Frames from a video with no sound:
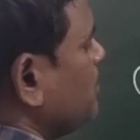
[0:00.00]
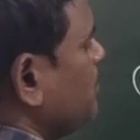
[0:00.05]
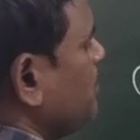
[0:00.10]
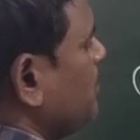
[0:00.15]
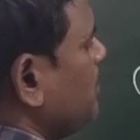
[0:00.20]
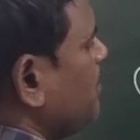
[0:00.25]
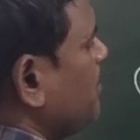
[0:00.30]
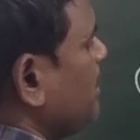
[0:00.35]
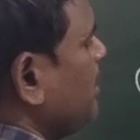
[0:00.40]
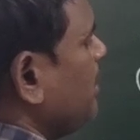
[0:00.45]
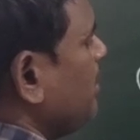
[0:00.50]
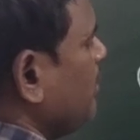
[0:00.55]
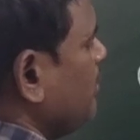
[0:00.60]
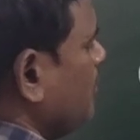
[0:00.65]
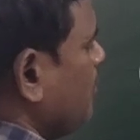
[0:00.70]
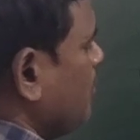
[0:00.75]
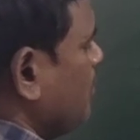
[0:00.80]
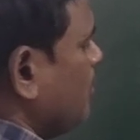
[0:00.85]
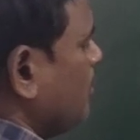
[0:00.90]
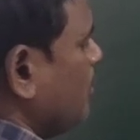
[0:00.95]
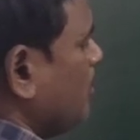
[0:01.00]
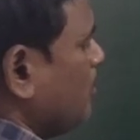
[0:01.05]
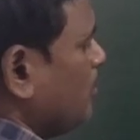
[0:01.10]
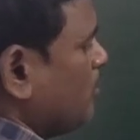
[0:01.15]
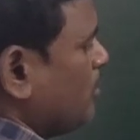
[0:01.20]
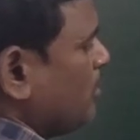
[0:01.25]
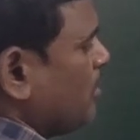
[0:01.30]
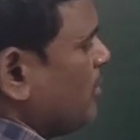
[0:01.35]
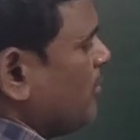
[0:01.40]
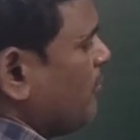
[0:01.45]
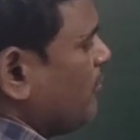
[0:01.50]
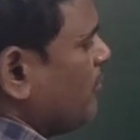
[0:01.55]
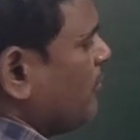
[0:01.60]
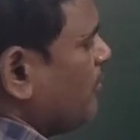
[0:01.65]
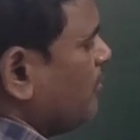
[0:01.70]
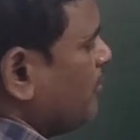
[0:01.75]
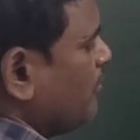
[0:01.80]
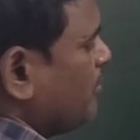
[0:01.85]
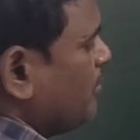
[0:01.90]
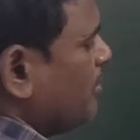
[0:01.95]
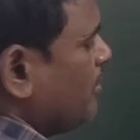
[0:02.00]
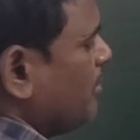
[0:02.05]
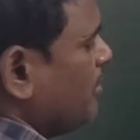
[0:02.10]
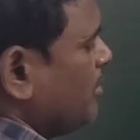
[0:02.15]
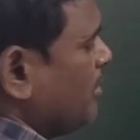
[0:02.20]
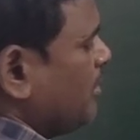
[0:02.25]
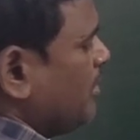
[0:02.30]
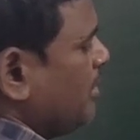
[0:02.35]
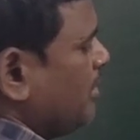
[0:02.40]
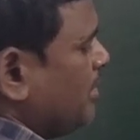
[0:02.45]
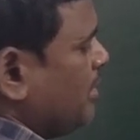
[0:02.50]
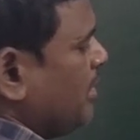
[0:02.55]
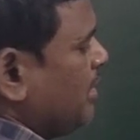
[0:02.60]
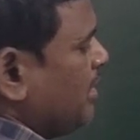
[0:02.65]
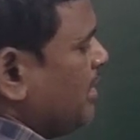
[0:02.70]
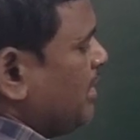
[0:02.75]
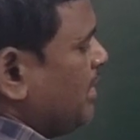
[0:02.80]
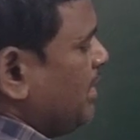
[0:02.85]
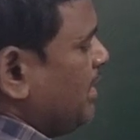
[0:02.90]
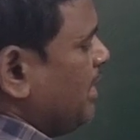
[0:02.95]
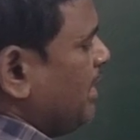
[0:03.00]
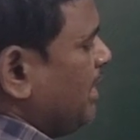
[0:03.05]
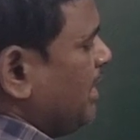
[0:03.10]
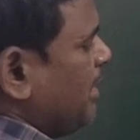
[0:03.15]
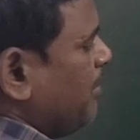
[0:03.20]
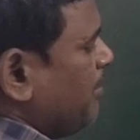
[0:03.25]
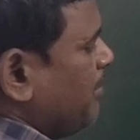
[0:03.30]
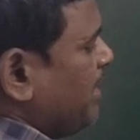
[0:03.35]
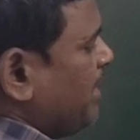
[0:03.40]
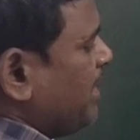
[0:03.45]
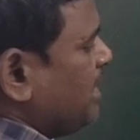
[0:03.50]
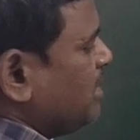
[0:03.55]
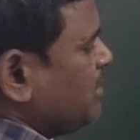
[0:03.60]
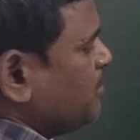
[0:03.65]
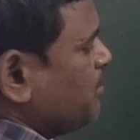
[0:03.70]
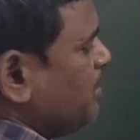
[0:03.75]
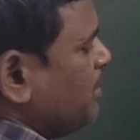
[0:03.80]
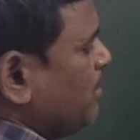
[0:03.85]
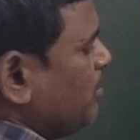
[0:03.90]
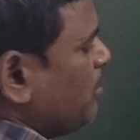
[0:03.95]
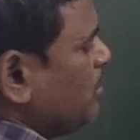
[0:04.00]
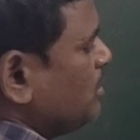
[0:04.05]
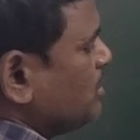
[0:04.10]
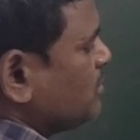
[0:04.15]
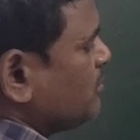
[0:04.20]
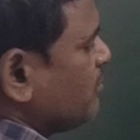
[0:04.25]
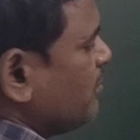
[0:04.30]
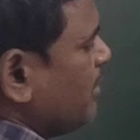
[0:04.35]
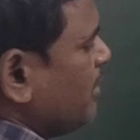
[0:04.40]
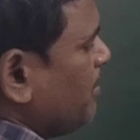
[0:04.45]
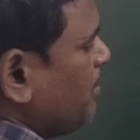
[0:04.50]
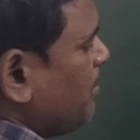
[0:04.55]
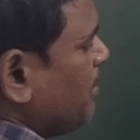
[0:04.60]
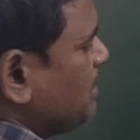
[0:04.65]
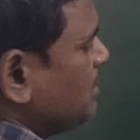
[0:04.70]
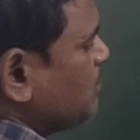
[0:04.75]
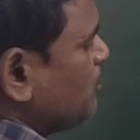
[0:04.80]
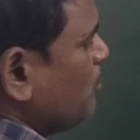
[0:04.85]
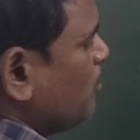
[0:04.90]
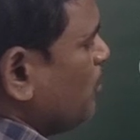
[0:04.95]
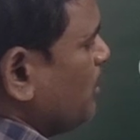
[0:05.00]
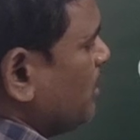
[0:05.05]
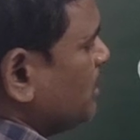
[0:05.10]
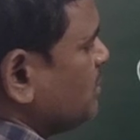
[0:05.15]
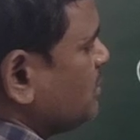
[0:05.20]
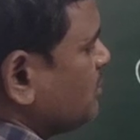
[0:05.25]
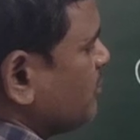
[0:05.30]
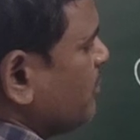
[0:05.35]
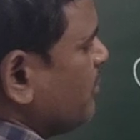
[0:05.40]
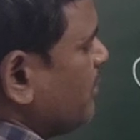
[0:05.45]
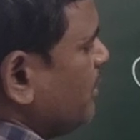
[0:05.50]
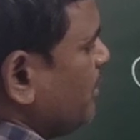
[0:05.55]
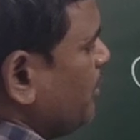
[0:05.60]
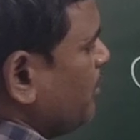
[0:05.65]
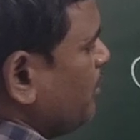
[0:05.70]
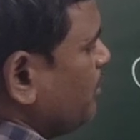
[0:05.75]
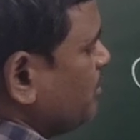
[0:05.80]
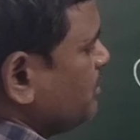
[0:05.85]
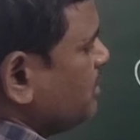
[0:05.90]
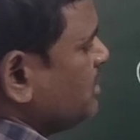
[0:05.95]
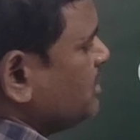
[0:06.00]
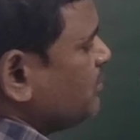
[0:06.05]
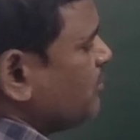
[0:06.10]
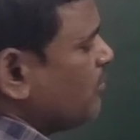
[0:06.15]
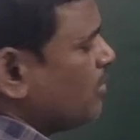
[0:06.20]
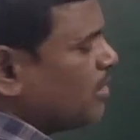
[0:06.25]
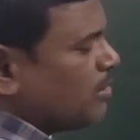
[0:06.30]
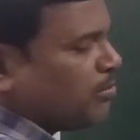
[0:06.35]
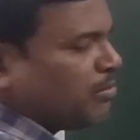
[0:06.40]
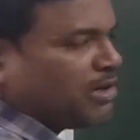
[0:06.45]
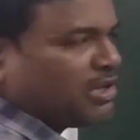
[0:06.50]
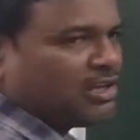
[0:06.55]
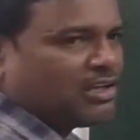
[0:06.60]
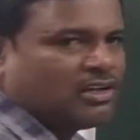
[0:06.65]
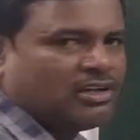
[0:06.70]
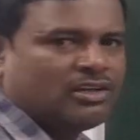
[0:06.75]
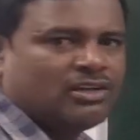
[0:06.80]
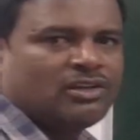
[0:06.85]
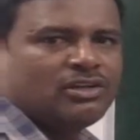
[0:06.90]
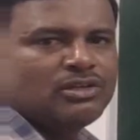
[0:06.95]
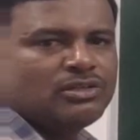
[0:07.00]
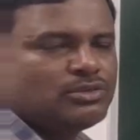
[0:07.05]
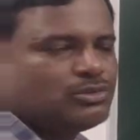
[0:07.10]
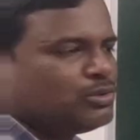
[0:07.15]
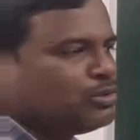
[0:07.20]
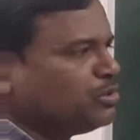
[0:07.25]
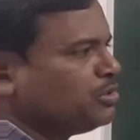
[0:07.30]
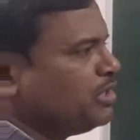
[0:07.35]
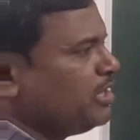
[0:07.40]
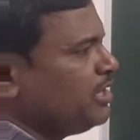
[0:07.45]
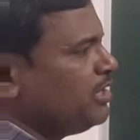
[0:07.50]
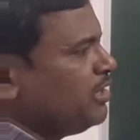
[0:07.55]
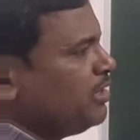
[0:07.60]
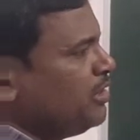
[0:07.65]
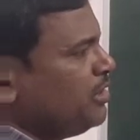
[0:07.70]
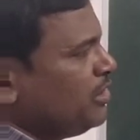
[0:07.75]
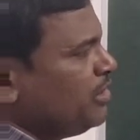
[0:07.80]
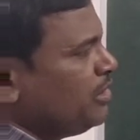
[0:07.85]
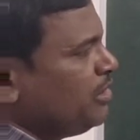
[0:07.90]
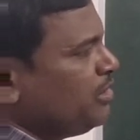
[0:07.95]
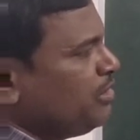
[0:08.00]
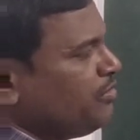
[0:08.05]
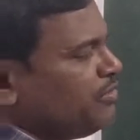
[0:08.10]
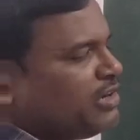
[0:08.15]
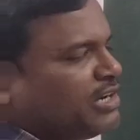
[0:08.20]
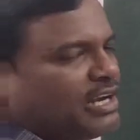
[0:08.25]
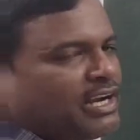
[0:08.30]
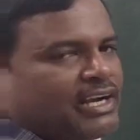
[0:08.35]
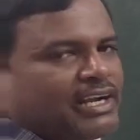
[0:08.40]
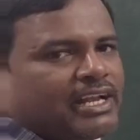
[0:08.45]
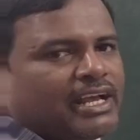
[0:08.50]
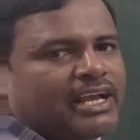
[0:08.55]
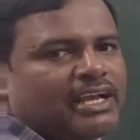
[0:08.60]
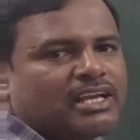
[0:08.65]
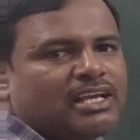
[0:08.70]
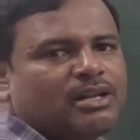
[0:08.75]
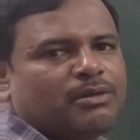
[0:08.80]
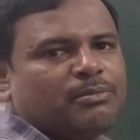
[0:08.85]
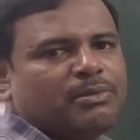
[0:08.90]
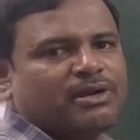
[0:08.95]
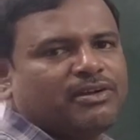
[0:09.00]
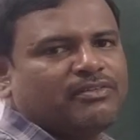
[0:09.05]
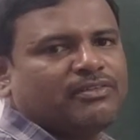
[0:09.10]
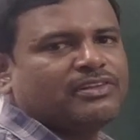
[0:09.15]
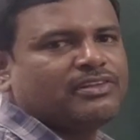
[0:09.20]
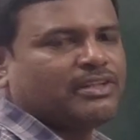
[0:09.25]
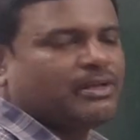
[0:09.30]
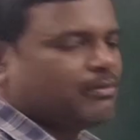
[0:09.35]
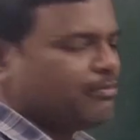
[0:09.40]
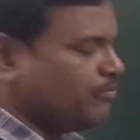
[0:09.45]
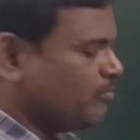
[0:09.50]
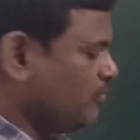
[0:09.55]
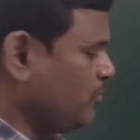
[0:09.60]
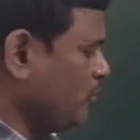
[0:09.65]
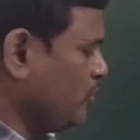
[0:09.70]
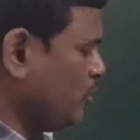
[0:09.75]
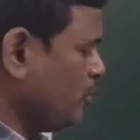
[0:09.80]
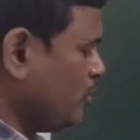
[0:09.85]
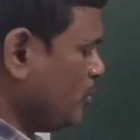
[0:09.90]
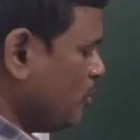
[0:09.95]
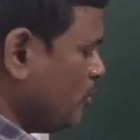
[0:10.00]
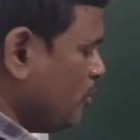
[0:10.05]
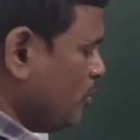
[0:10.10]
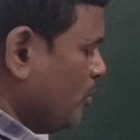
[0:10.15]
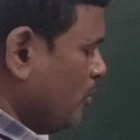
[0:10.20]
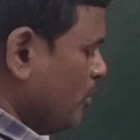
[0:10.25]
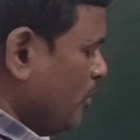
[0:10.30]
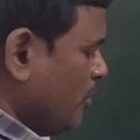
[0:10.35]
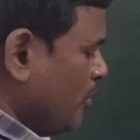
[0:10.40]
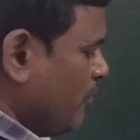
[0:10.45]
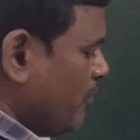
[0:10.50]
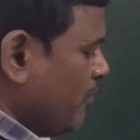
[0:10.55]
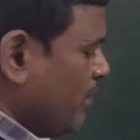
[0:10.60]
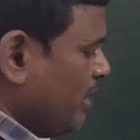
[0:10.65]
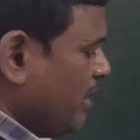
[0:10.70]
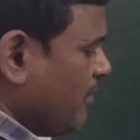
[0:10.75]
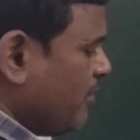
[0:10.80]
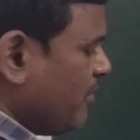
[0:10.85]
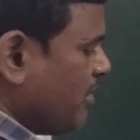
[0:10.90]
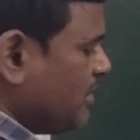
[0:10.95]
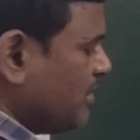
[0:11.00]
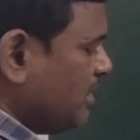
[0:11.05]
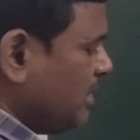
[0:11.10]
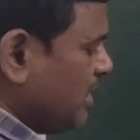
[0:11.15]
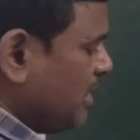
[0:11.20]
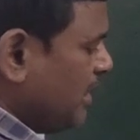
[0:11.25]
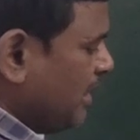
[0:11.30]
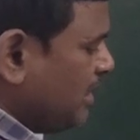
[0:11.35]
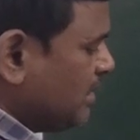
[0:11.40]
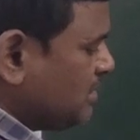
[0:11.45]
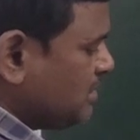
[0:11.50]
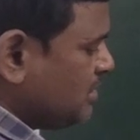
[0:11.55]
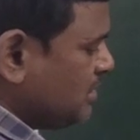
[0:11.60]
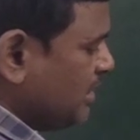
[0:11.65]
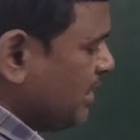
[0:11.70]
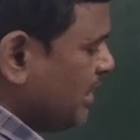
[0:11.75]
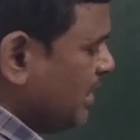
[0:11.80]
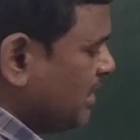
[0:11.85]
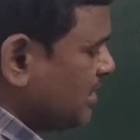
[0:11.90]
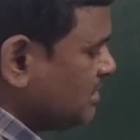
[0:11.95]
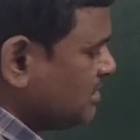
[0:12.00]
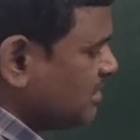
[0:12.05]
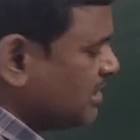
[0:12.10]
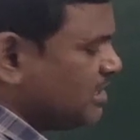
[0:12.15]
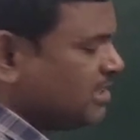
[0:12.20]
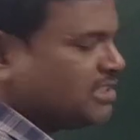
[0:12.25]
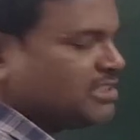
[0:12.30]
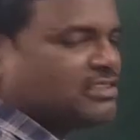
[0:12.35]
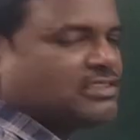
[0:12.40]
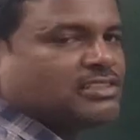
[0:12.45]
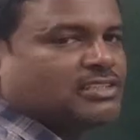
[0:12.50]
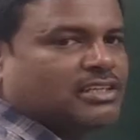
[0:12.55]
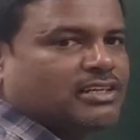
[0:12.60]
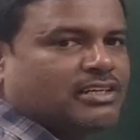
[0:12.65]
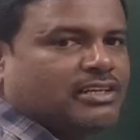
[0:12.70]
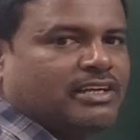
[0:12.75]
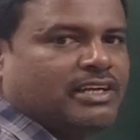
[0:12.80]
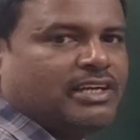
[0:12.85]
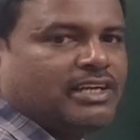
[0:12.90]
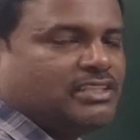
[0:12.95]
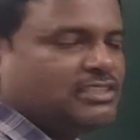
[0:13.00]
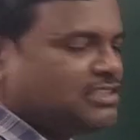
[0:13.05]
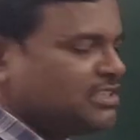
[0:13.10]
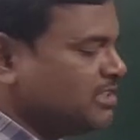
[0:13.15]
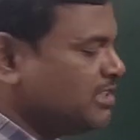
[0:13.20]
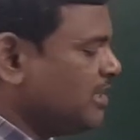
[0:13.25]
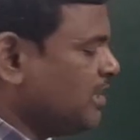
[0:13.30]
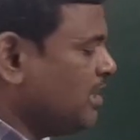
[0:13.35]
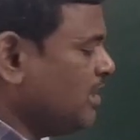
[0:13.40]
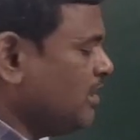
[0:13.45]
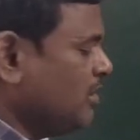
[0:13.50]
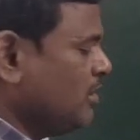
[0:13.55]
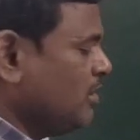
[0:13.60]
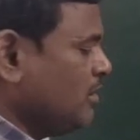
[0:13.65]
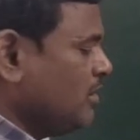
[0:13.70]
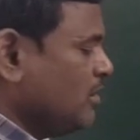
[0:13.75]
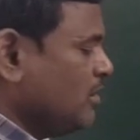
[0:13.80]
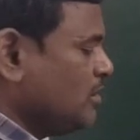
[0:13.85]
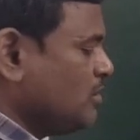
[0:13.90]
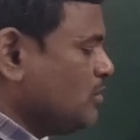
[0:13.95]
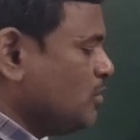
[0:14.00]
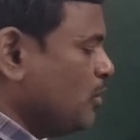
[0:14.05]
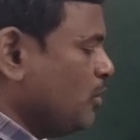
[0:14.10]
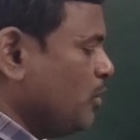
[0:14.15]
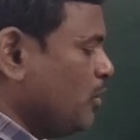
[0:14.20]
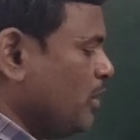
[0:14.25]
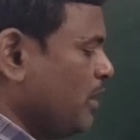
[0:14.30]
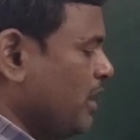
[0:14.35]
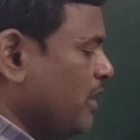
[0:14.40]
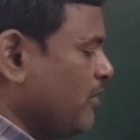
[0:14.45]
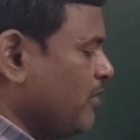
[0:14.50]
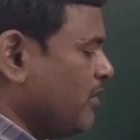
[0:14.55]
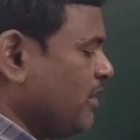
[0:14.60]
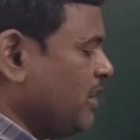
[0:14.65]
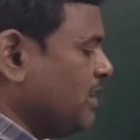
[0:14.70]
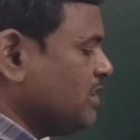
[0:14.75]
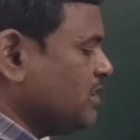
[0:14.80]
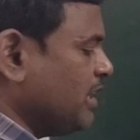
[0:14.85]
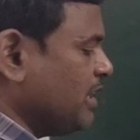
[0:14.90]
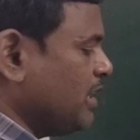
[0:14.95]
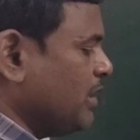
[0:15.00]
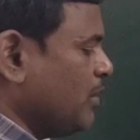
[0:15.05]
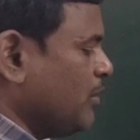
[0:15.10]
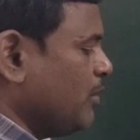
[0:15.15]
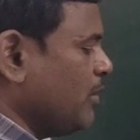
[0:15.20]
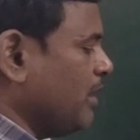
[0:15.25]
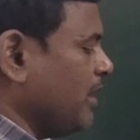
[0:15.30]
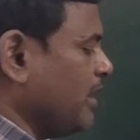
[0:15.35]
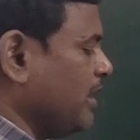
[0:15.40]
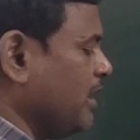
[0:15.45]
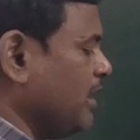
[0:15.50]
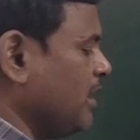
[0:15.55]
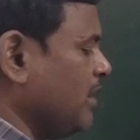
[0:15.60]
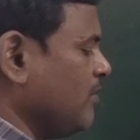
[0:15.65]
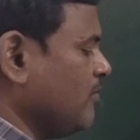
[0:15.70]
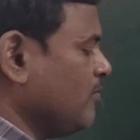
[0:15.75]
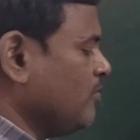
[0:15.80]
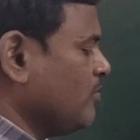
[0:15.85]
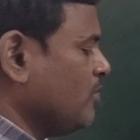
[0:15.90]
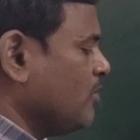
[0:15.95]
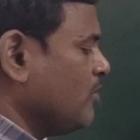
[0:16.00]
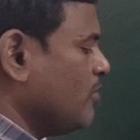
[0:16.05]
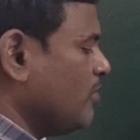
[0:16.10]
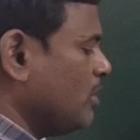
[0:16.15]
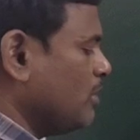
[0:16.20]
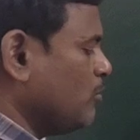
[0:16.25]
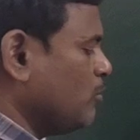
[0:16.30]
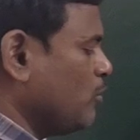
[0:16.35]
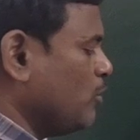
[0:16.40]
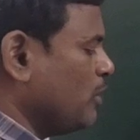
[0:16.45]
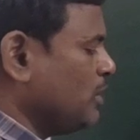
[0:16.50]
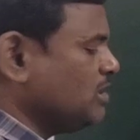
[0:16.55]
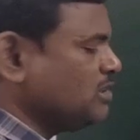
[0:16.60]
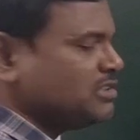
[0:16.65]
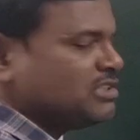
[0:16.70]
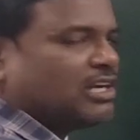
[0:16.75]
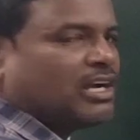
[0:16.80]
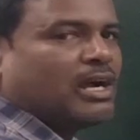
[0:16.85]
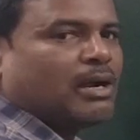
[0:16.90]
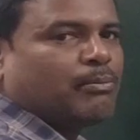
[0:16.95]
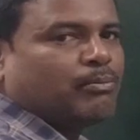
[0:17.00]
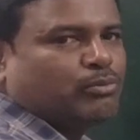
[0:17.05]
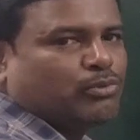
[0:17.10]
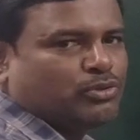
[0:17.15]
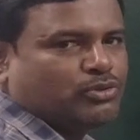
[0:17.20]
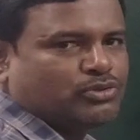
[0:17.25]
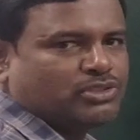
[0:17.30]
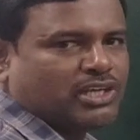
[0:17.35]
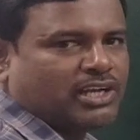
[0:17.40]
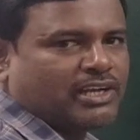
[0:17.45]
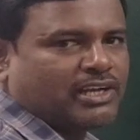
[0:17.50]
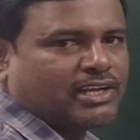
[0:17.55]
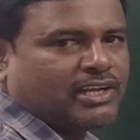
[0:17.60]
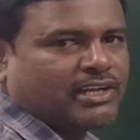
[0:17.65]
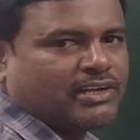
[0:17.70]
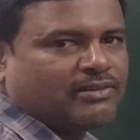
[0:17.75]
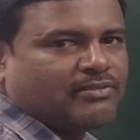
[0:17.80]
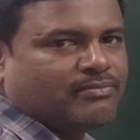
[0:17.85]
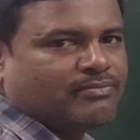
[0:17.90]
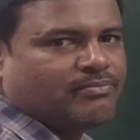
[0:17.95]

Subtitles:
b by root of a minus b whole square plus 4h square. Use this formula so that you will get angle between them. You know, whenever the lines intersects each other, so you get one is acute angle, one more is obtuse angle.